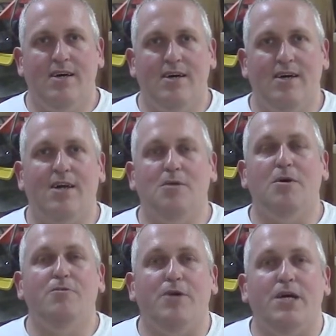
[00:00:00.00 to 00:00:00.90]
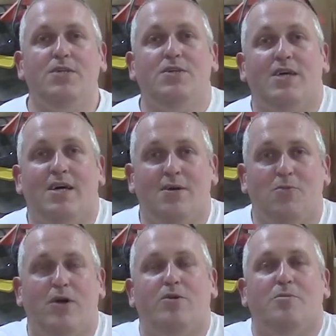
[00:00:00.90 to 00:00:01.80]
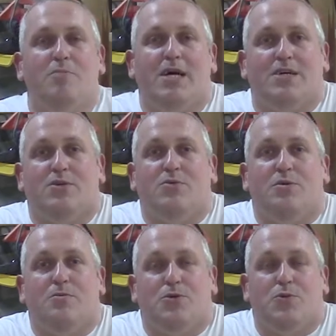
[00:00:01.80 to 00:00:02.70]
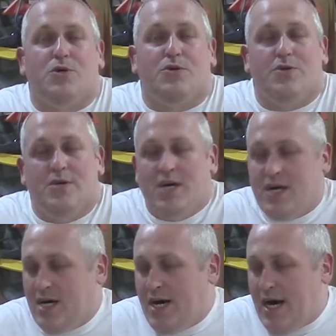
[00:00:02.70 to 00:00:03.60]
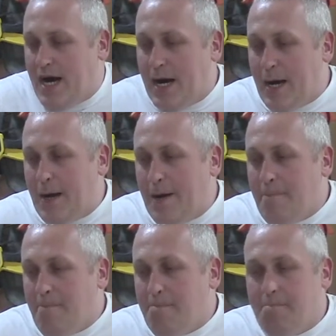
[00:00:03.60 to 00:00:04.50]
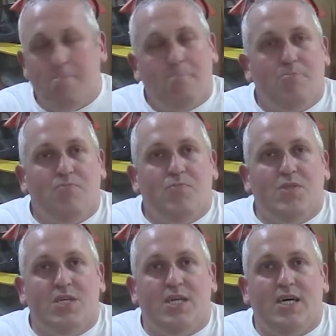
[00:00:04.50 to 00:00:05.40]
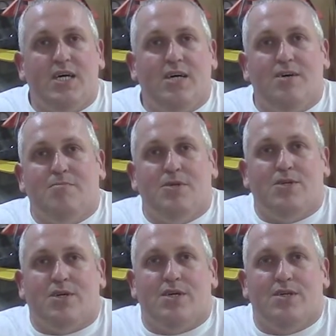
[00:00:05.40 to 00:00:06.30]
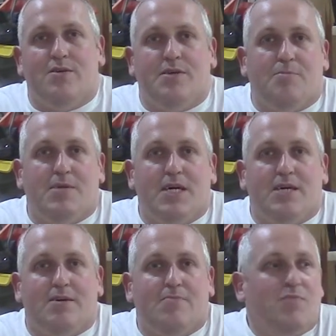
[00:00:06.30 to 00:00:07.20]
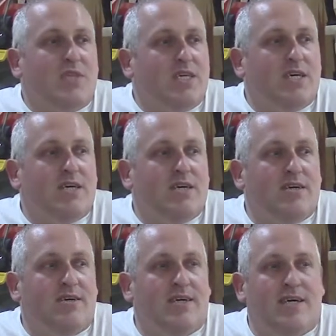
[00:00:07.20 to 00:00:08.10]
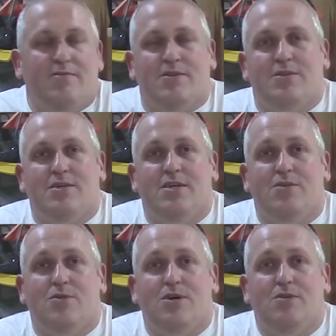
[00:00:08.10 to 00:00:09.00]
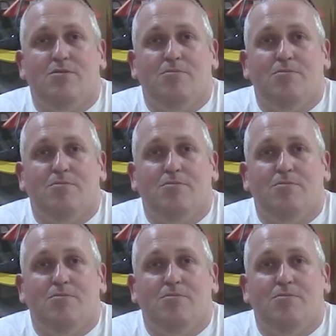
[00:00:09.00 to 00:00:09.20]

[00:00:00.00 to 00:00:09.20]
Hello my friends and welcome back to Wilmore's World. Um, Today I'm just going to do an update I haven't done in a while,